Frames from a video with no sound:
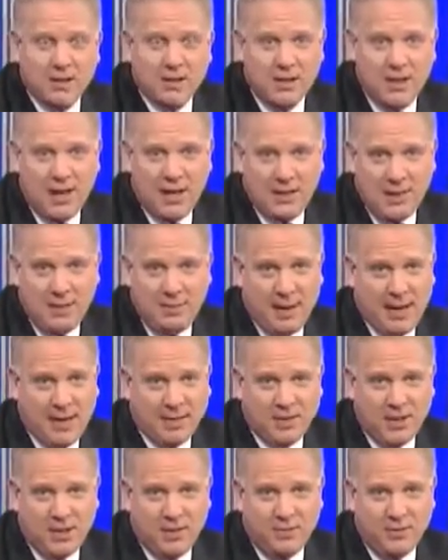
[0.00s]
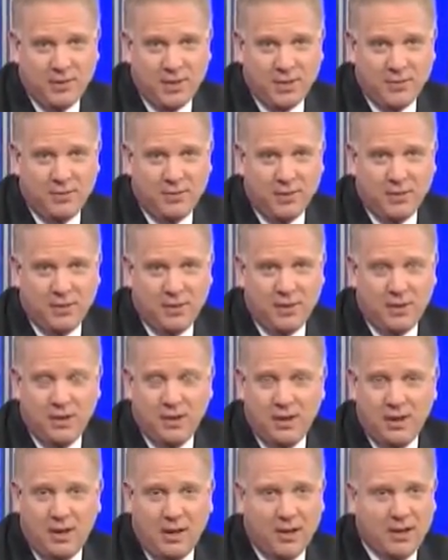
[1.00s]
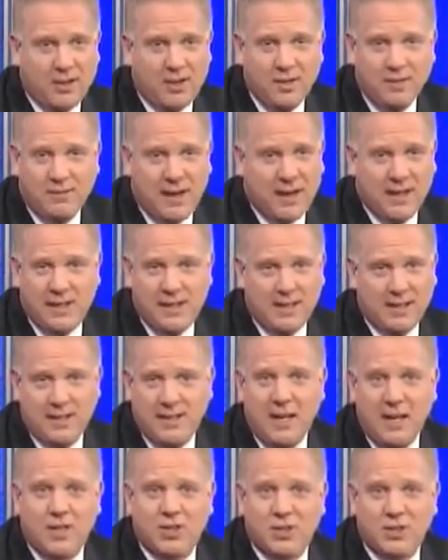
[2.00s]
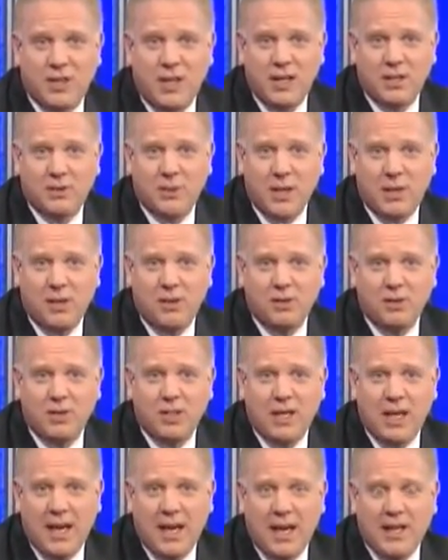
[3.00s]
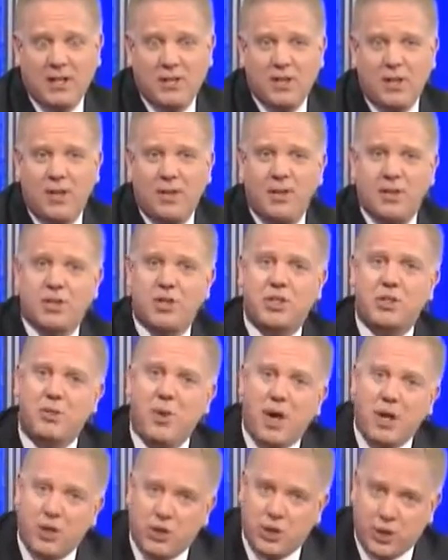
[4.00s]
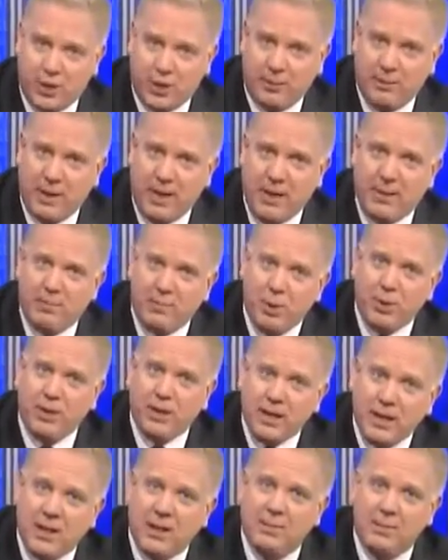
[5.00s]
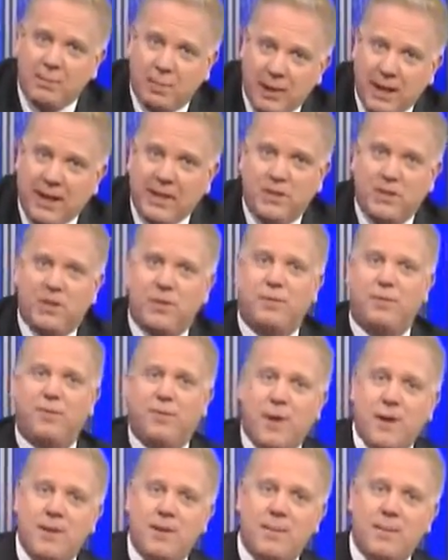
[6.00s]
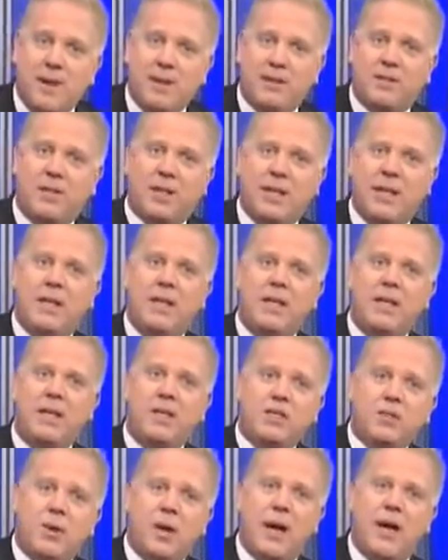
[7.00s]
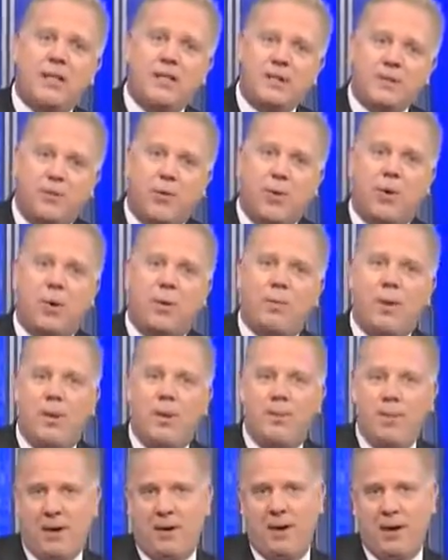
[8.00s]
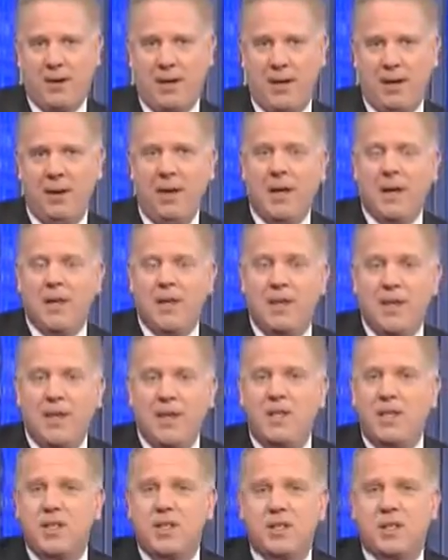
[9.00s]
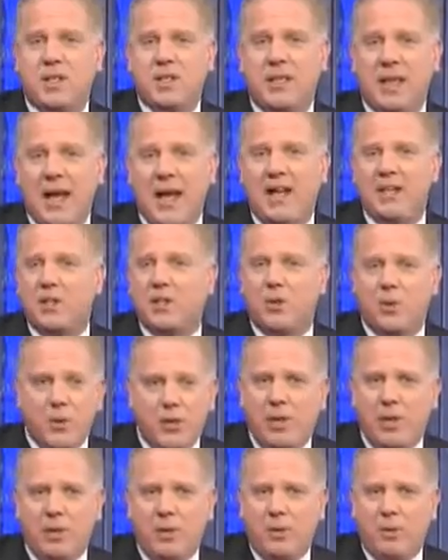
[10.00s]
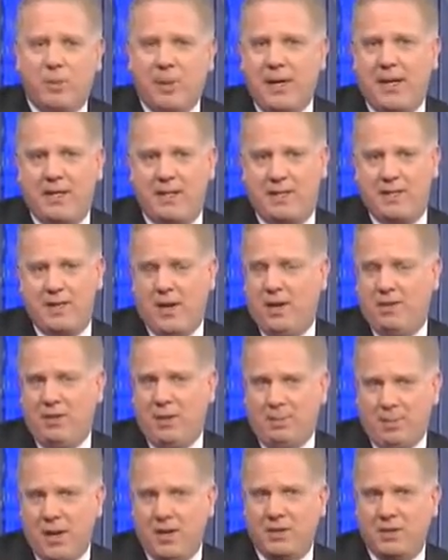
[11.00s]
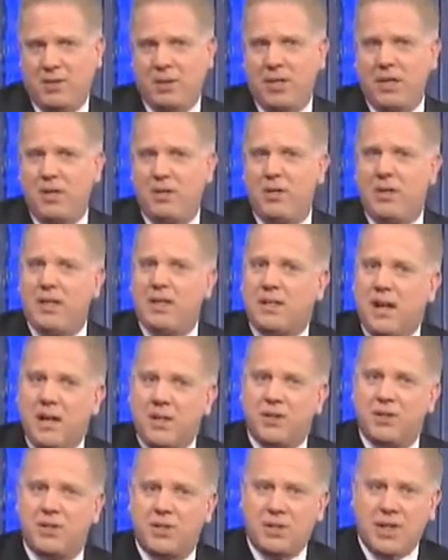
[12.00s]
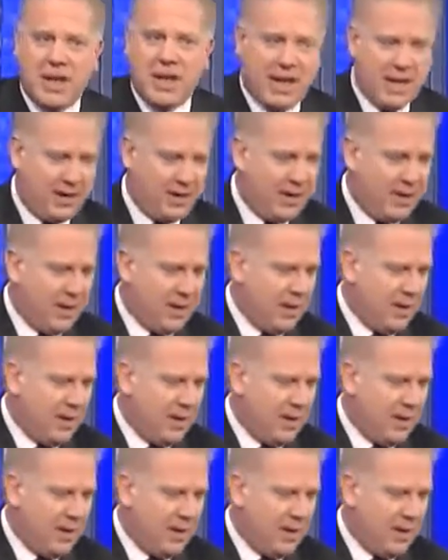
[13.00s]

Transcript: Tonight, I'm asking for your full, undivided attention as we close the case on the structure being put in place to fundamentally transform America. This is the last critical piece of the puzzle that you need to understand.